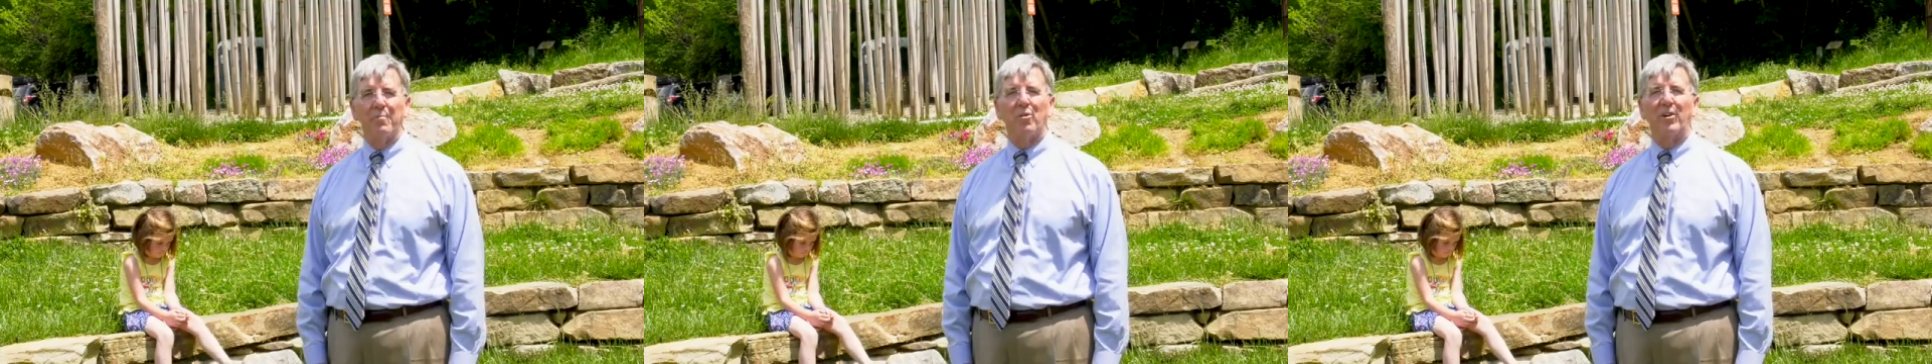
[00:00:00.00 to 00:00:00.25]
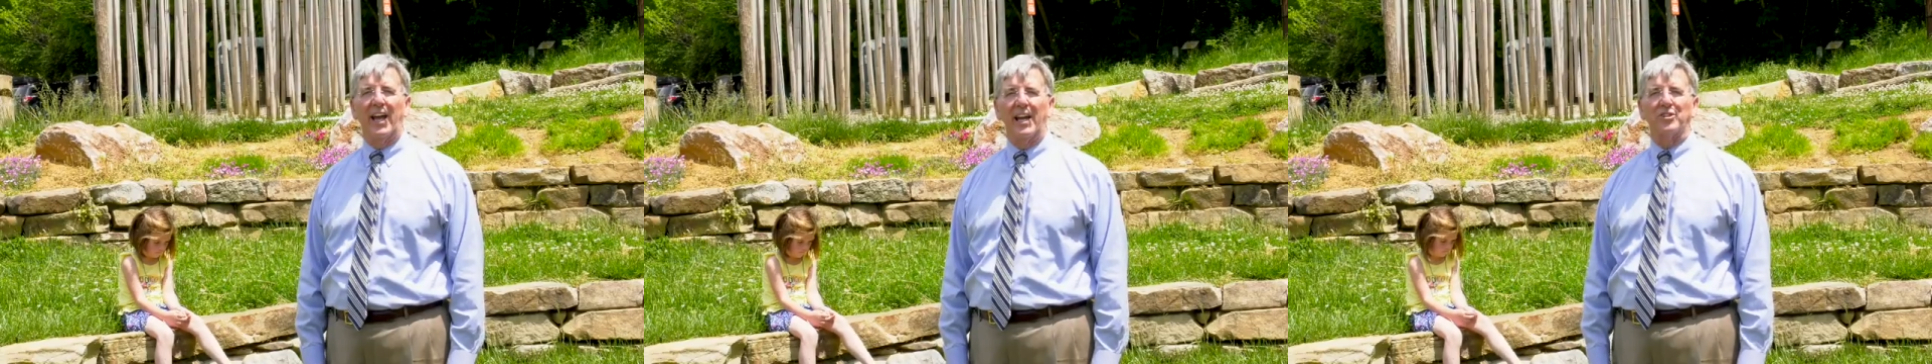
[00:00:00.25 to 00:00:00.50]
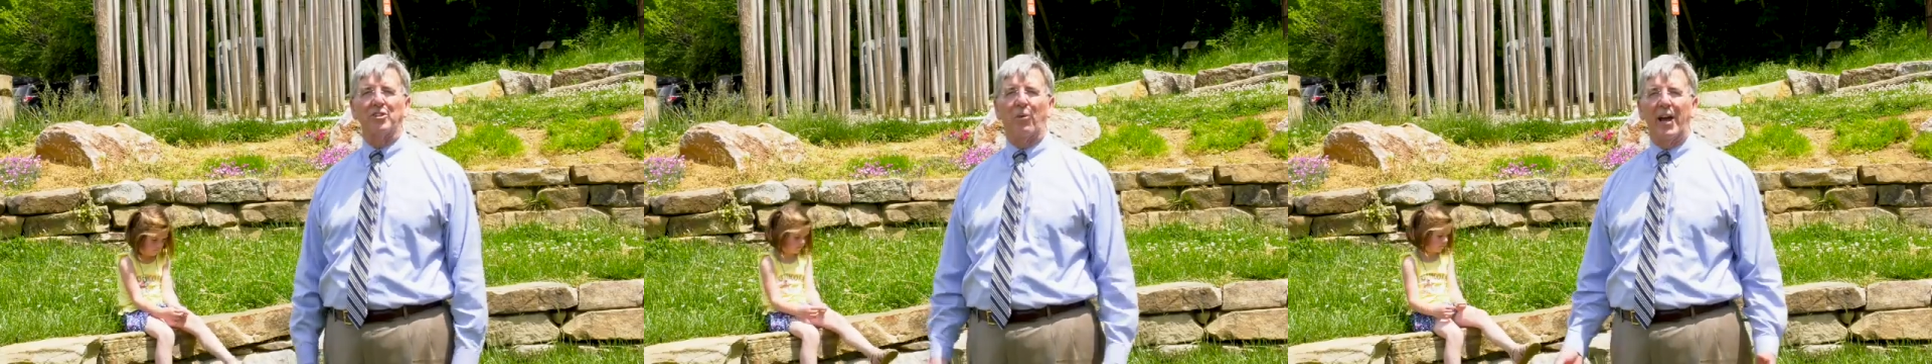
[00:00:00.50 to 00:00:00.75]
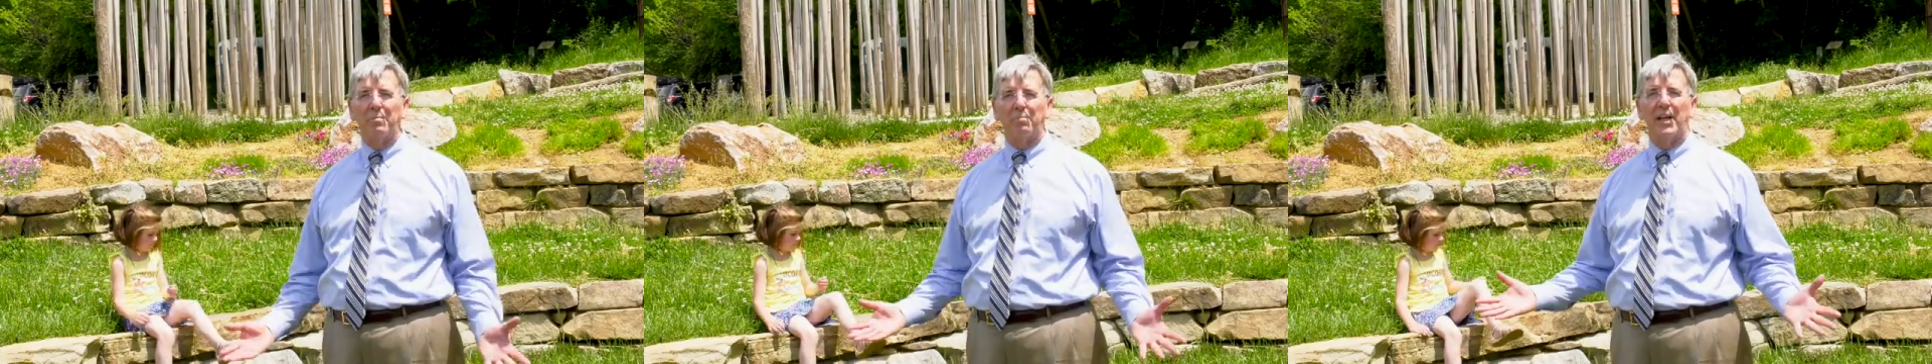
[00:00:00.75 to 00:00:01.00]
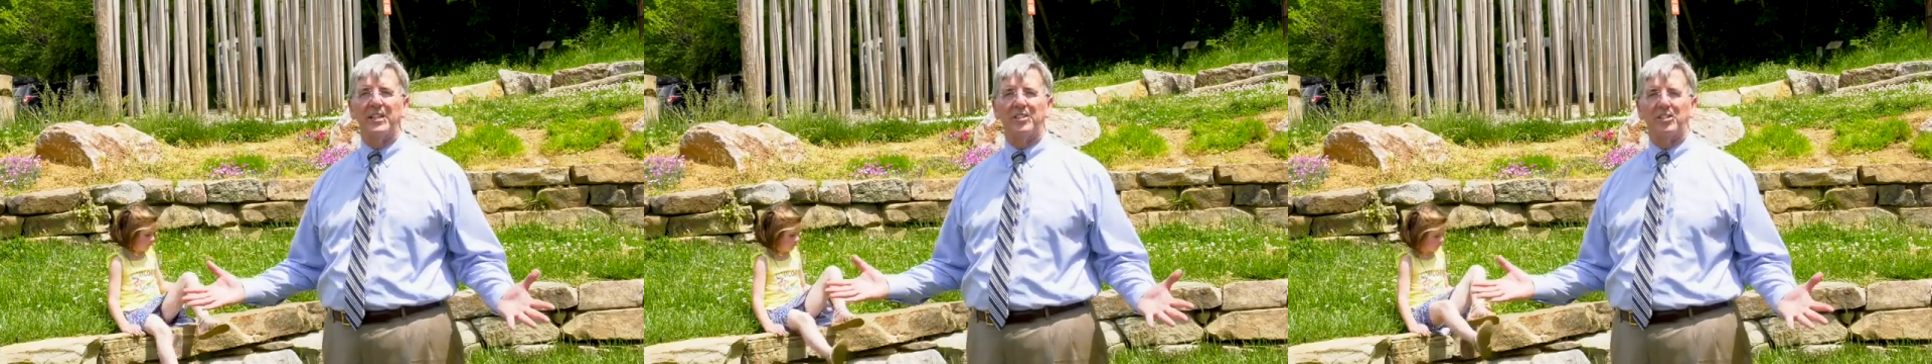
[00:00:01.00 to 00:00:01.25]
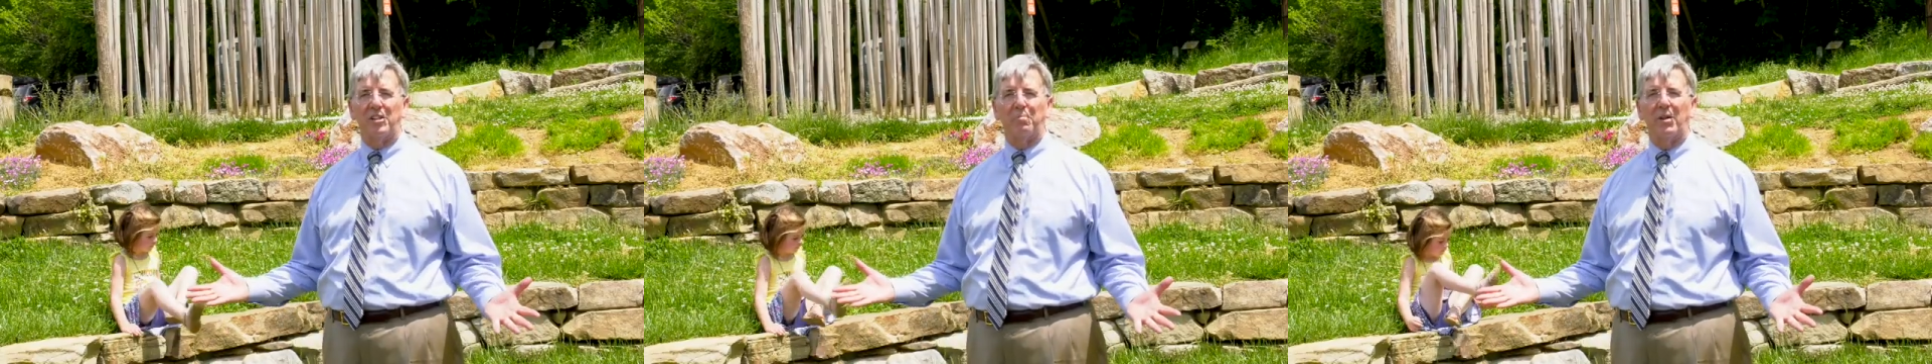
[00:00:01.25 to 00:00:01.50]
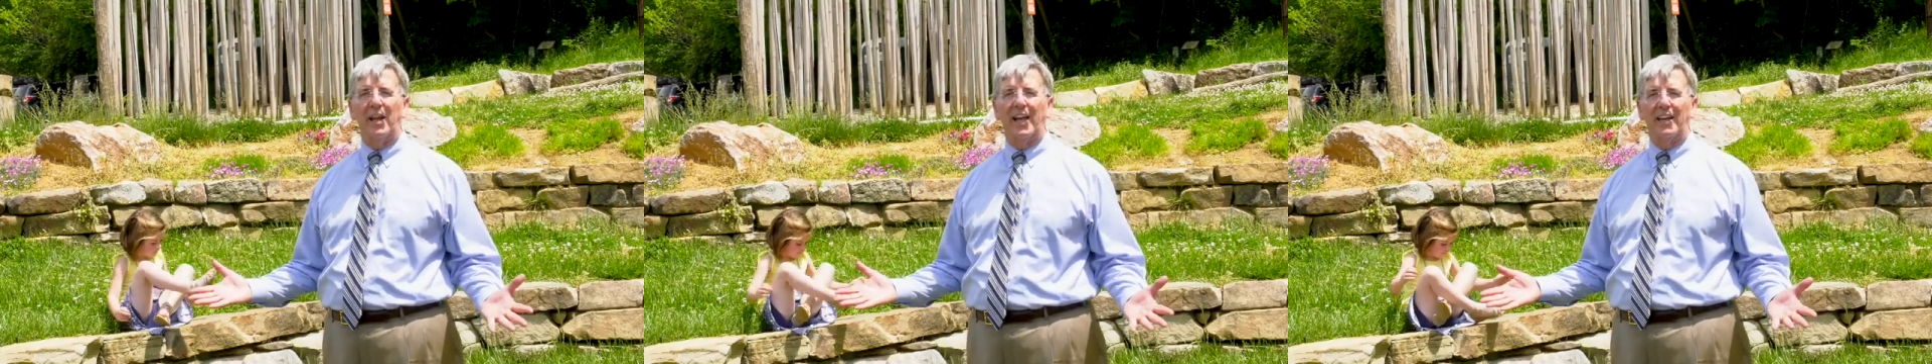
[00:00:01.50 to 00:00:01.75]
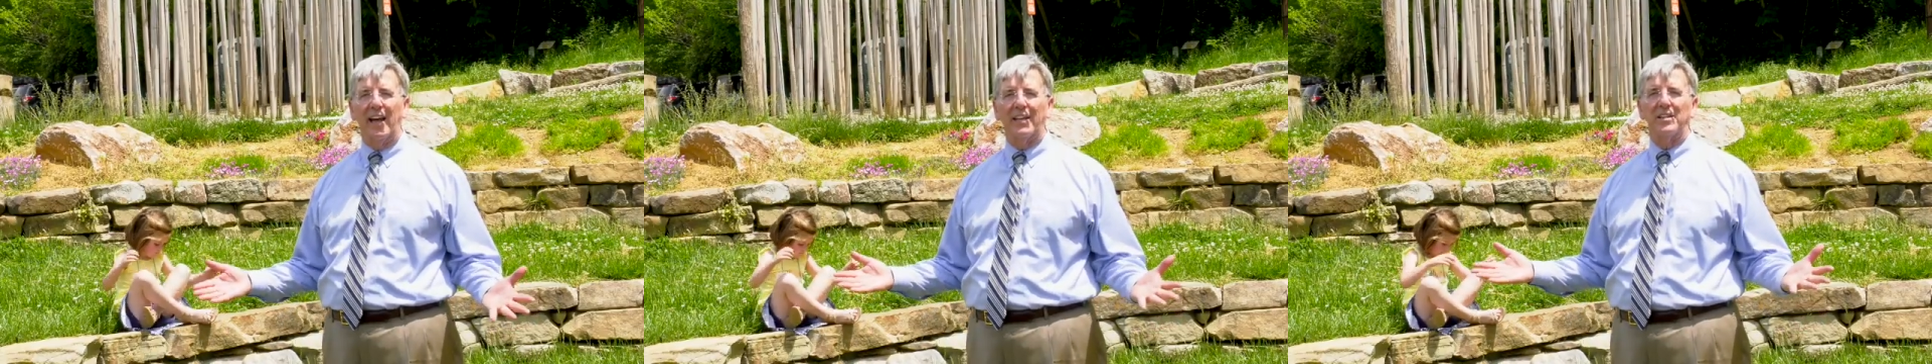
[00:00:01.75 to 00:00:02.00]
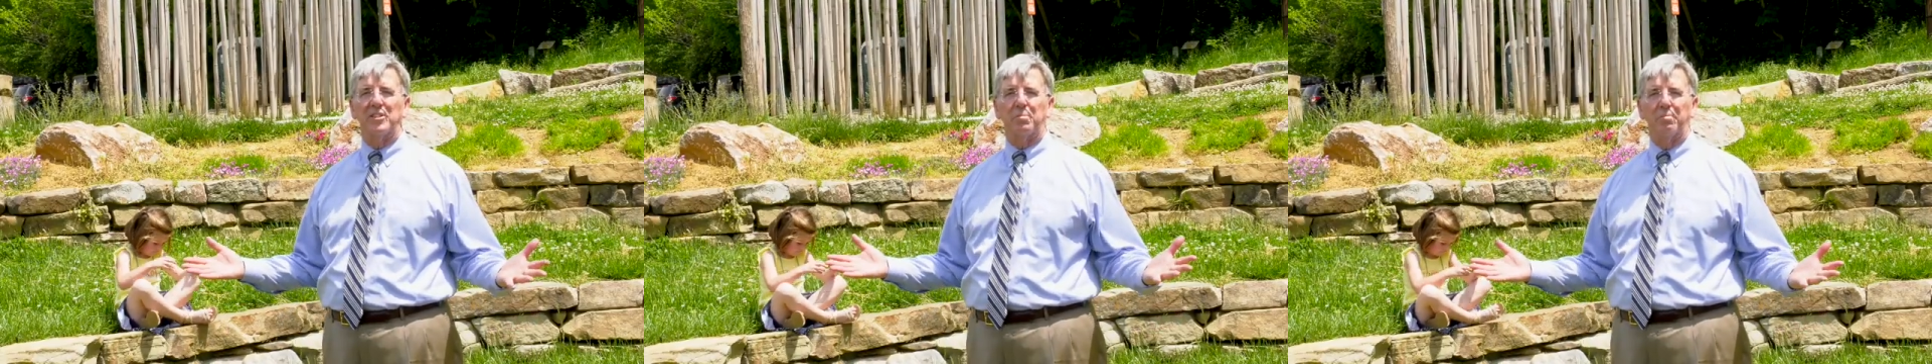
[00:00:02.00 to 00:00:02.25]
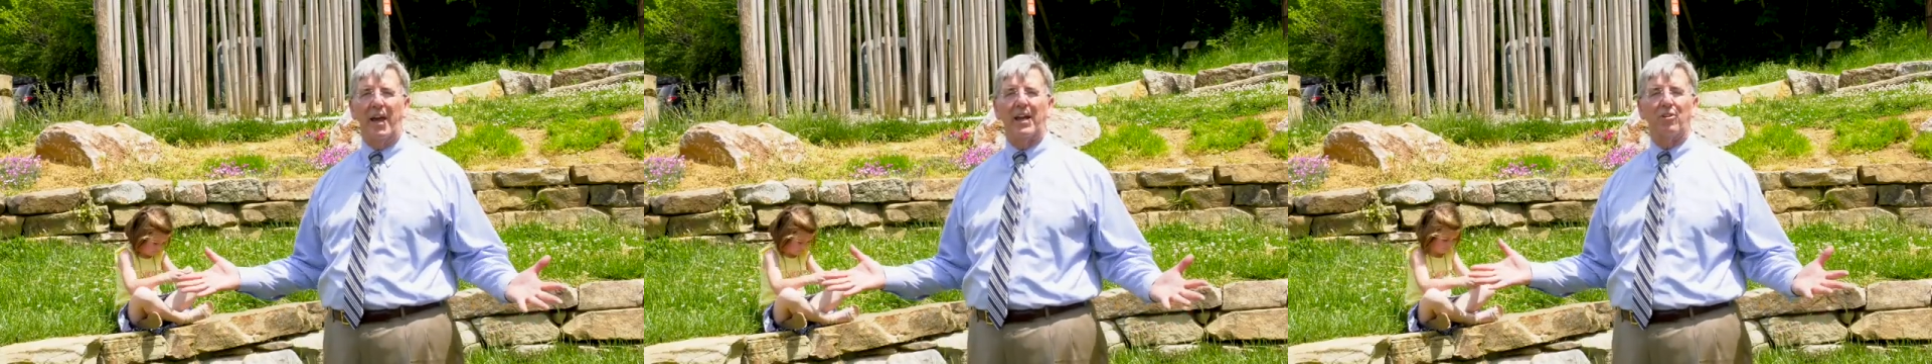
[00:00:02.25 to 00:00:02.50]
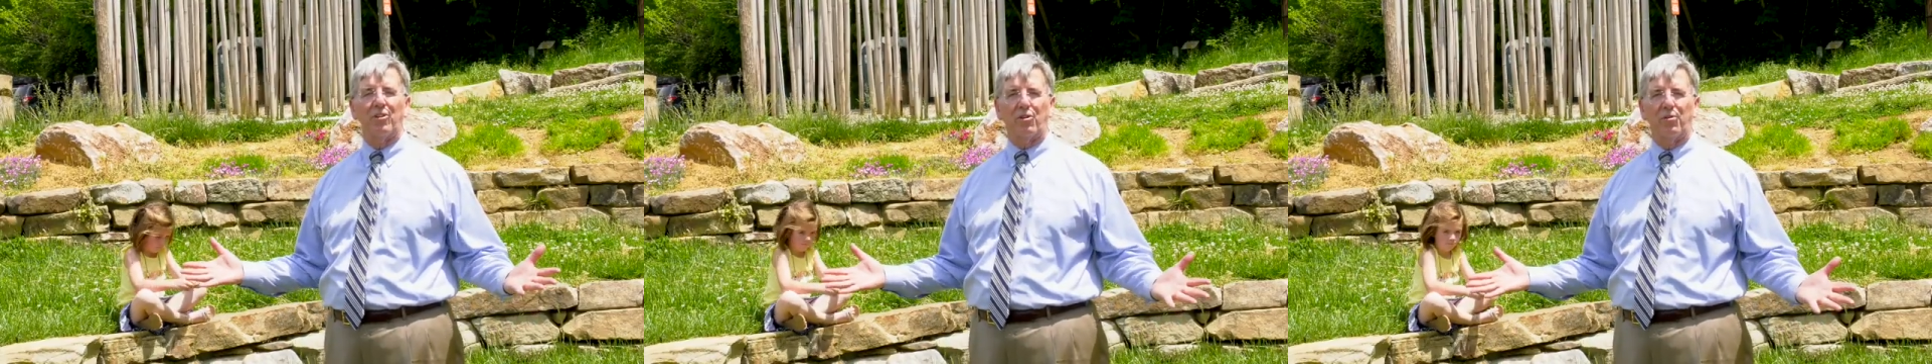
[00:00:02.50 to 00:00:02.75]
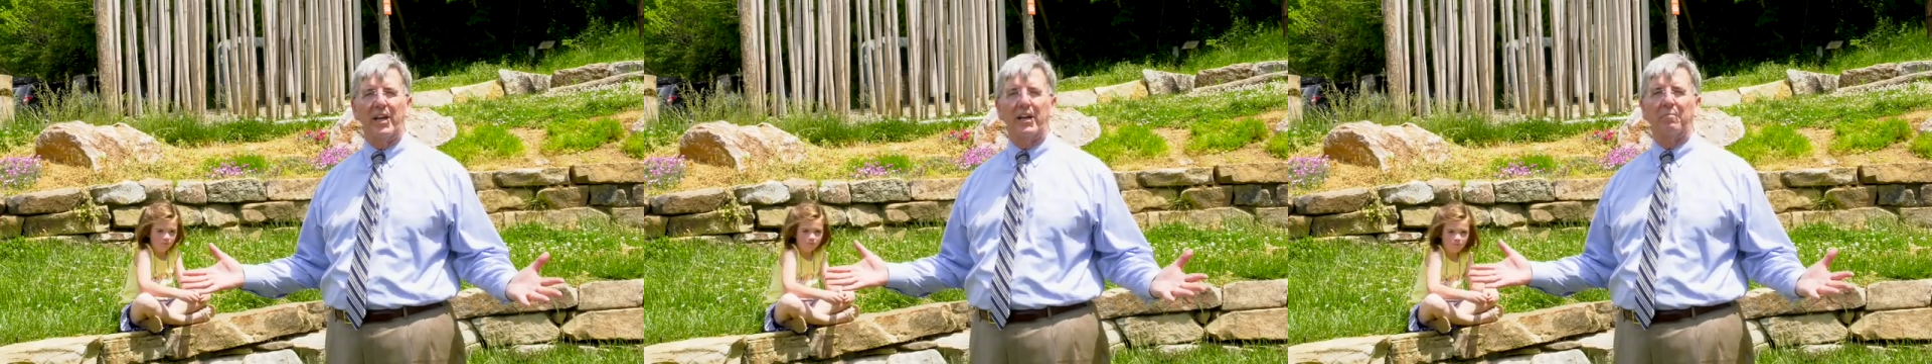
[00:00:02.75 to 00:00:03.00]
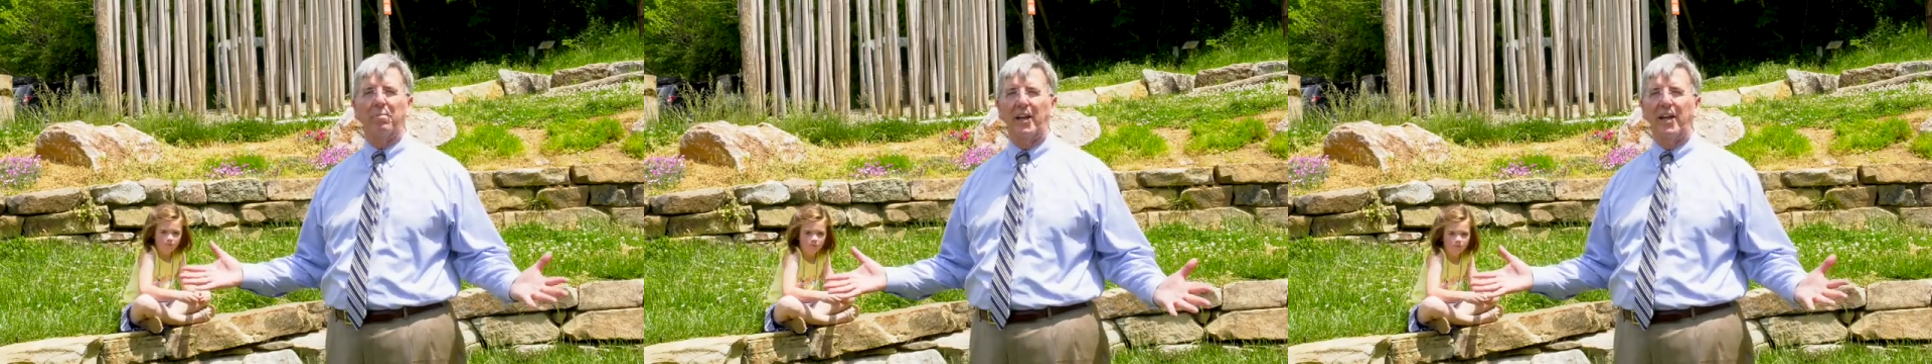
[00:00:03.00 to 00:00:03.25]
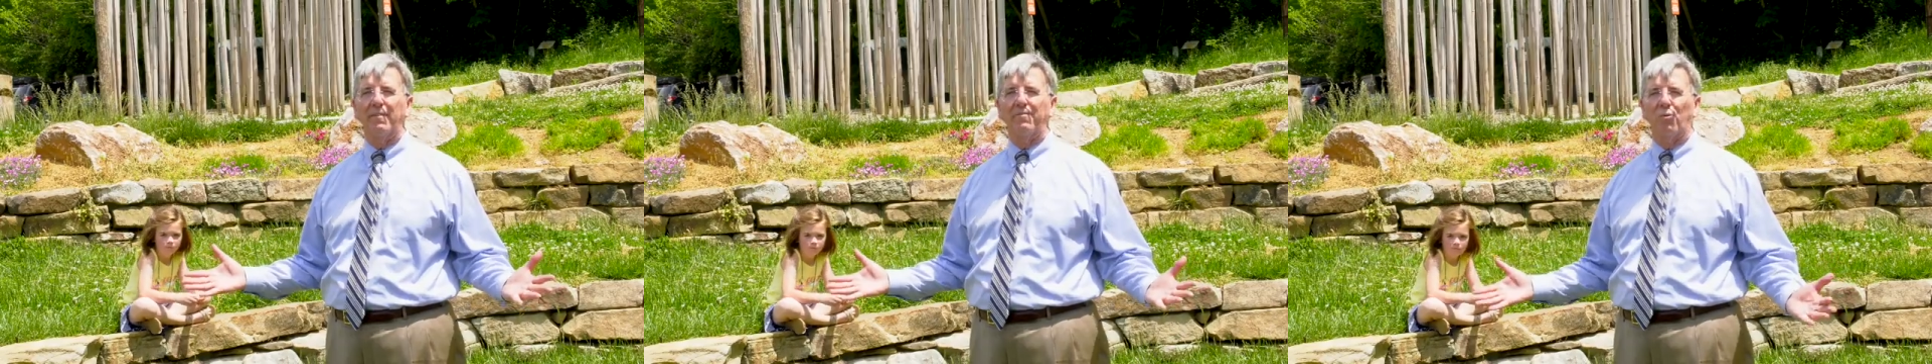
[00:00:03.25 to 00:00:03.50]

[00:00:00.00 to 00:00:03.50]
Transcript: Emory has great places to play, like this Baker Creek Play